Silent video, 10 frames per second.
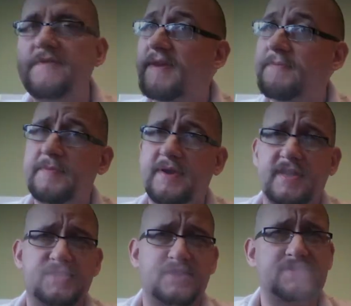Vapor
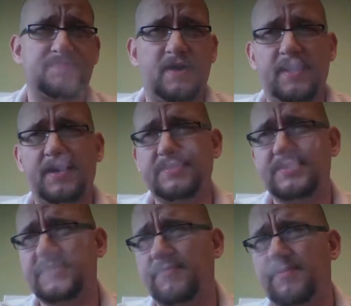production is spot on.
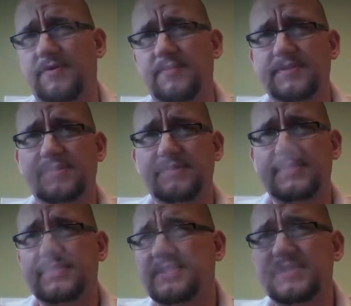Just like with all these
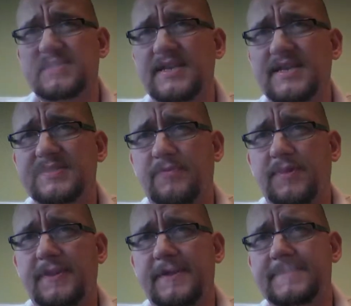juices. It is
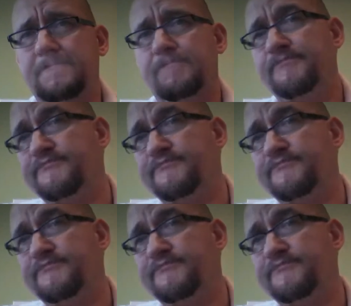what it is.